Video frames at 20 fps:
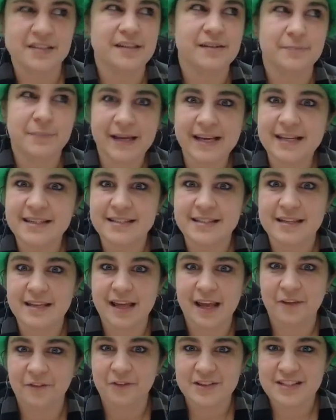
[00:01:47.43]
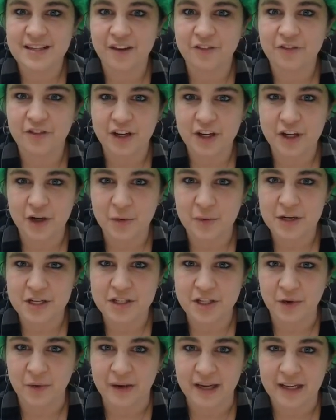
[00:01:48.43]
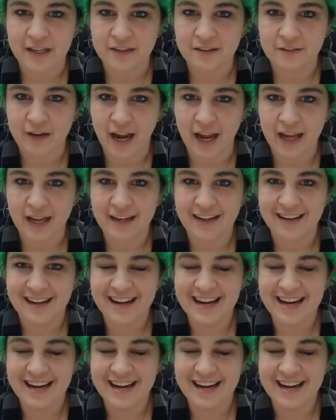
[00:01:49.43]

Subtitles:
because if it's not fun, you don't want to do it, right?